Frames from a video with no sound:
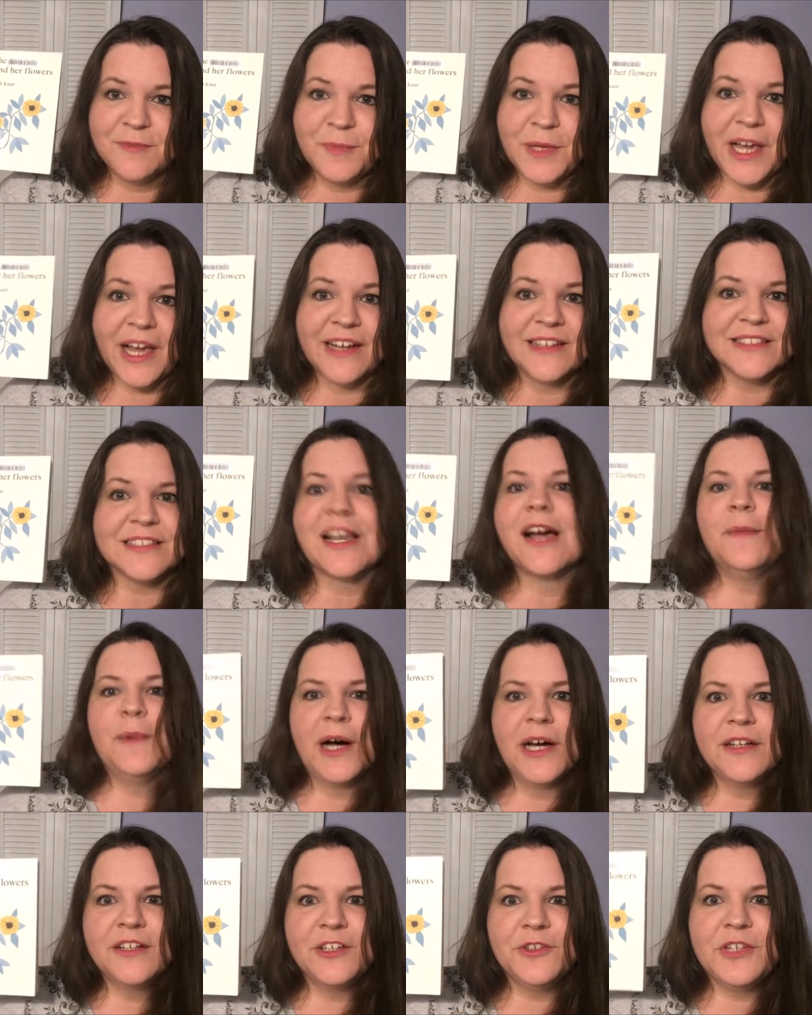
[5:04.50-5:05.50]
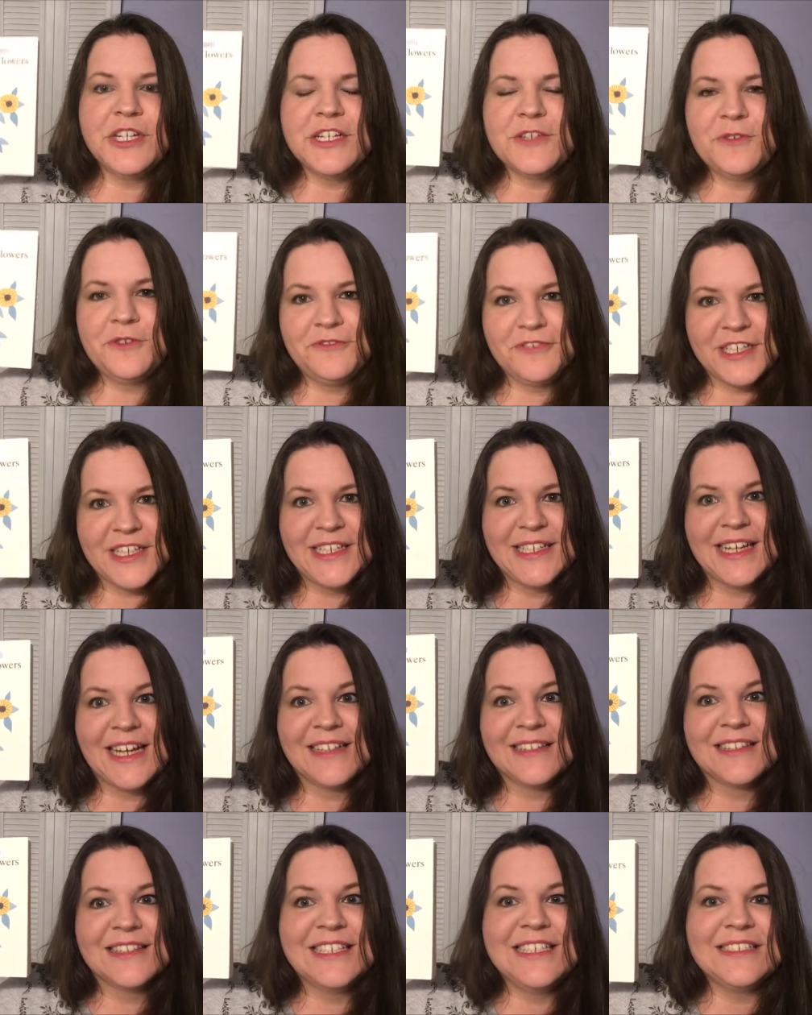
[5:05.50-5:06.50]
Because, come on, you need to read
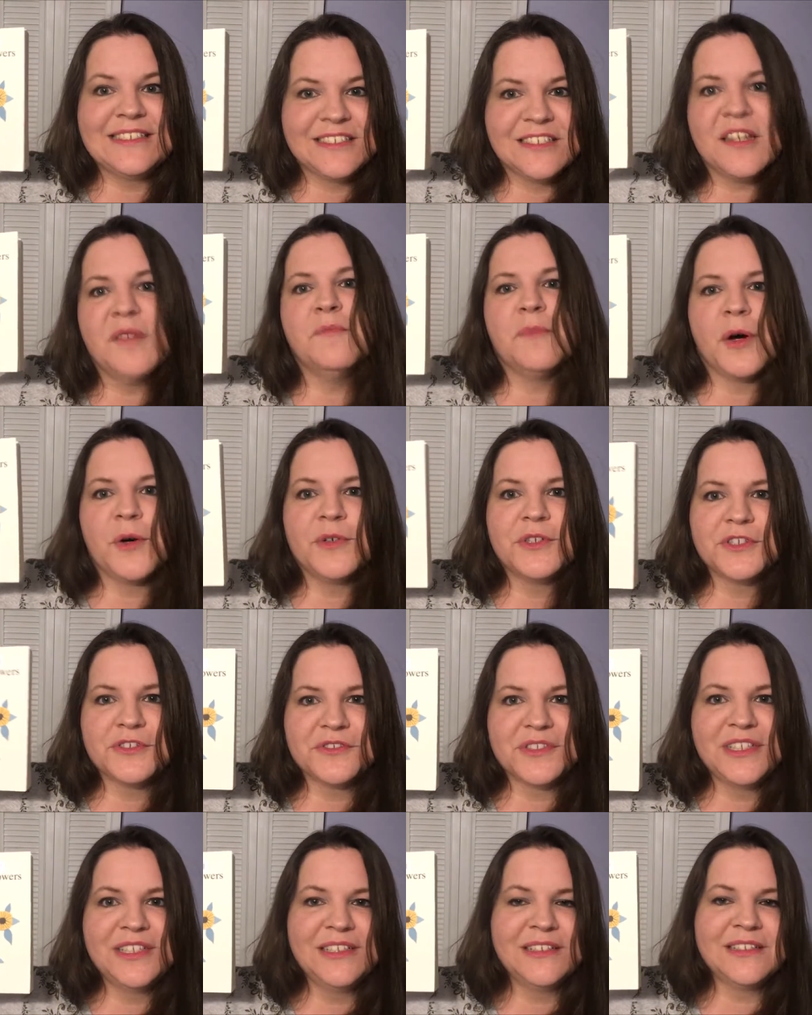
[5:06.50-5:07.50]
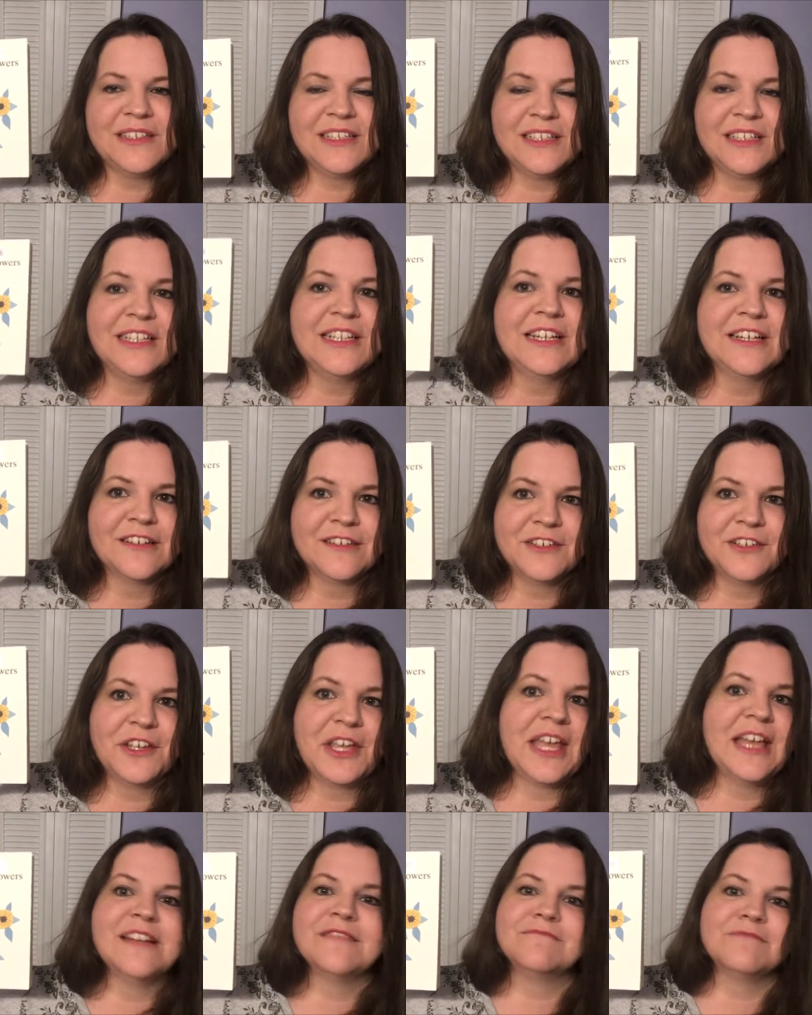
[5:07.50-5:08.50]
at least some poetry in a year. You
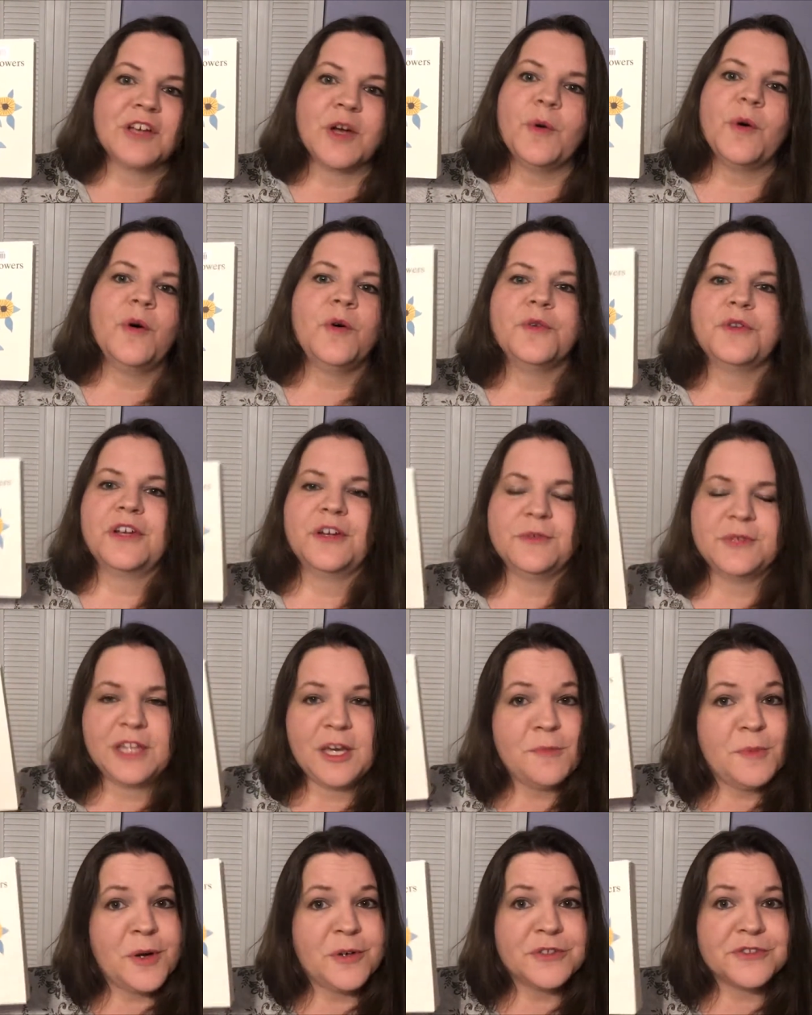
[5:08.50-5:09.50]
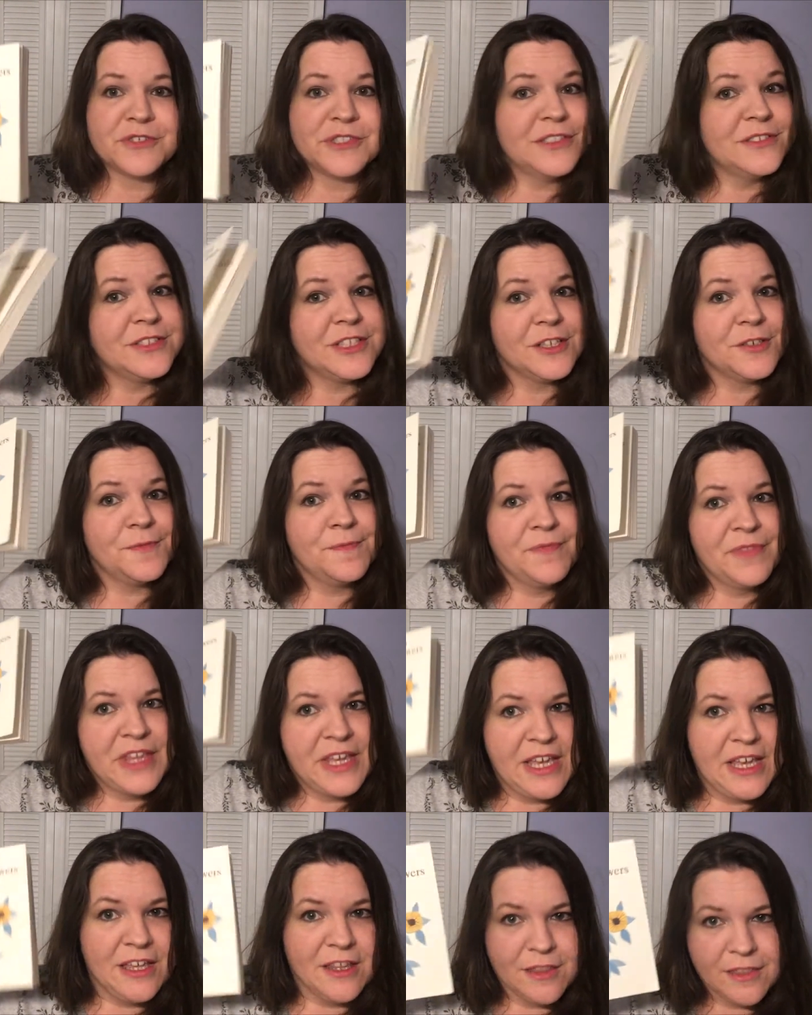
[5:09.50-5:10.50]
can't go a whole year without poetry, so
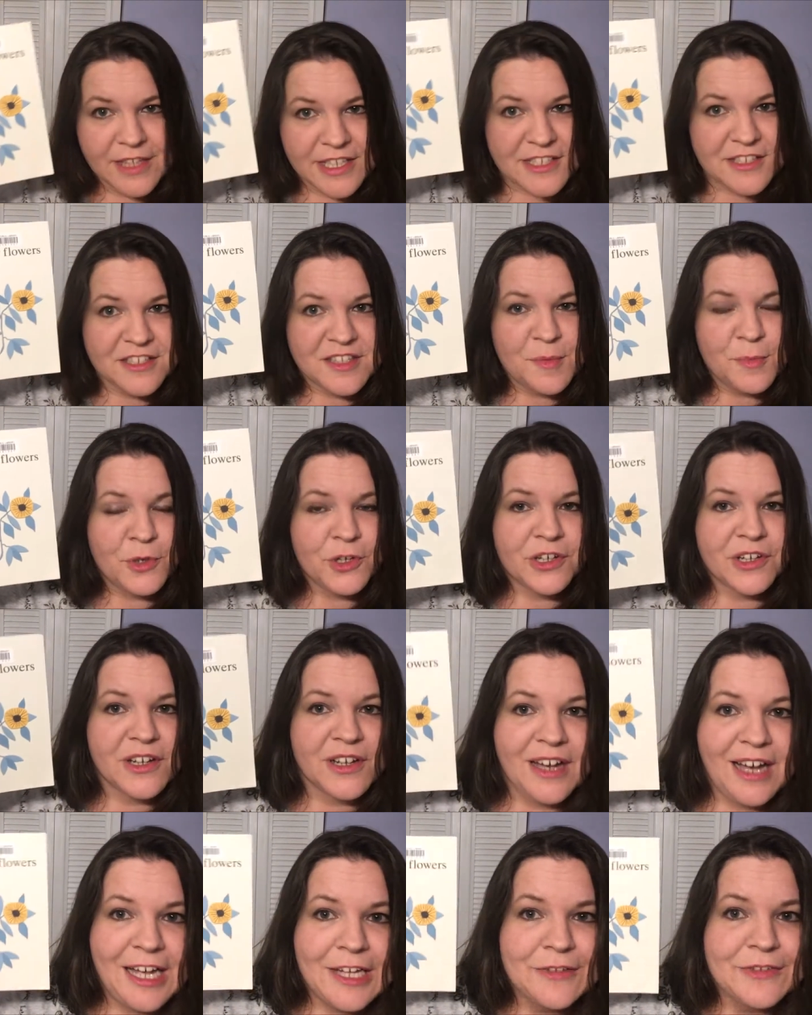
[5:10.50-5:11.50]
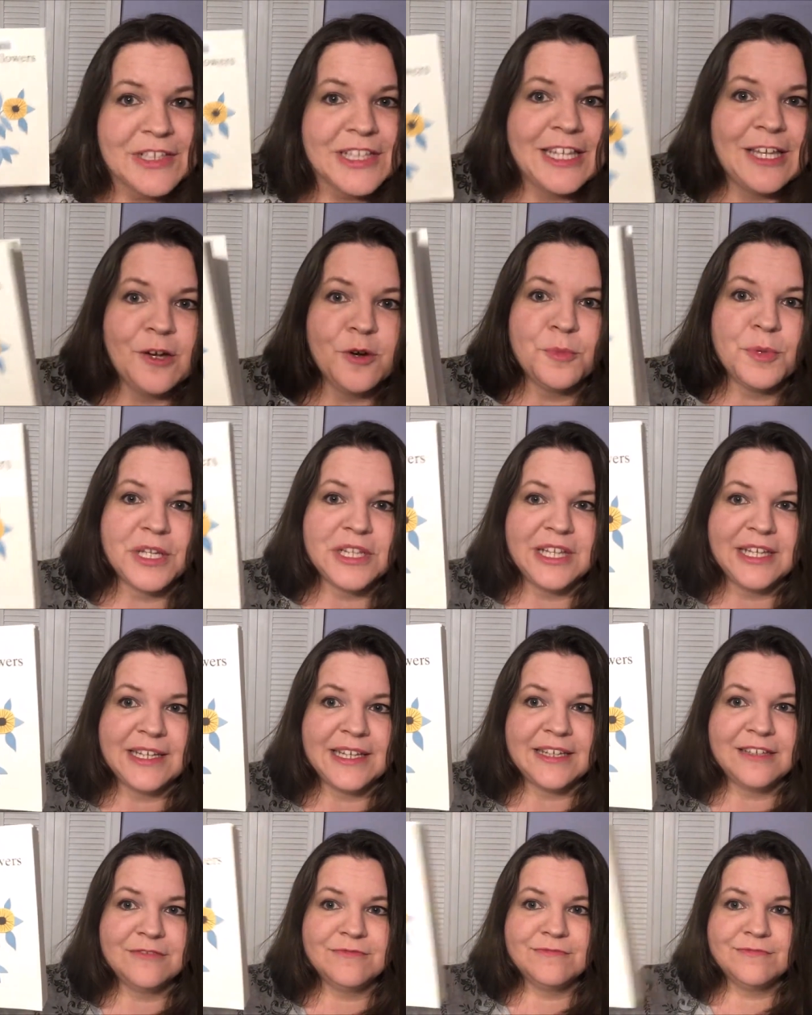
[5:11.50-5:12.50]
this is the book. I really hope I
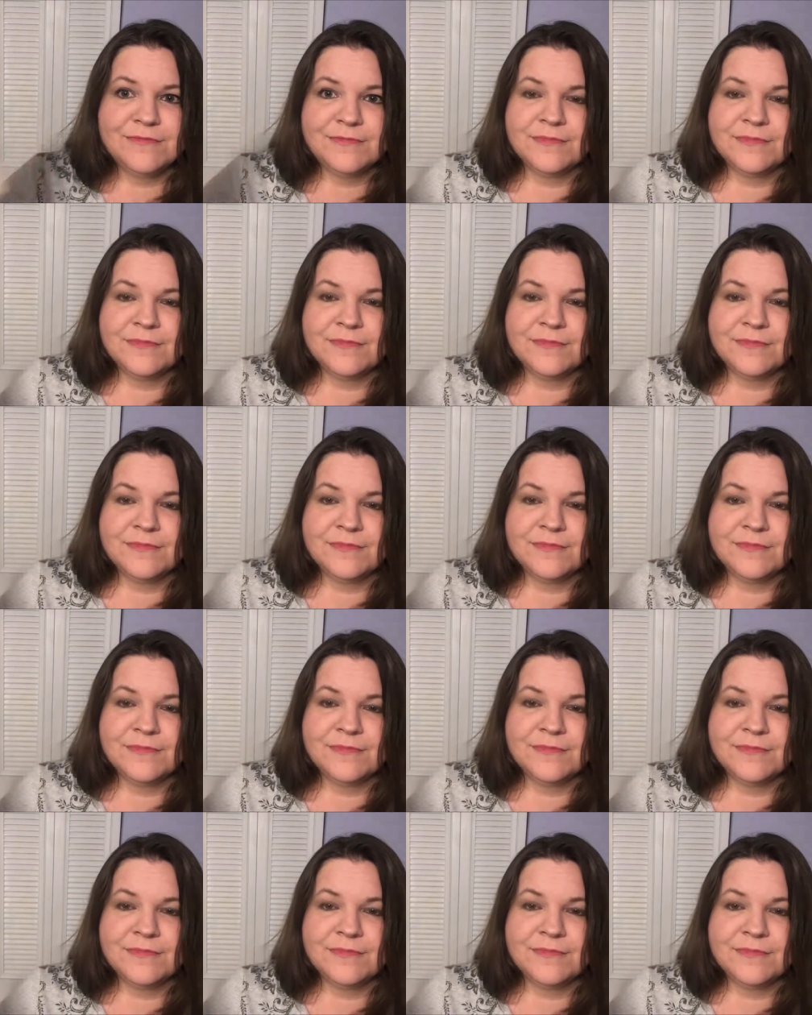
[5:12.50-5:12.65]
like it.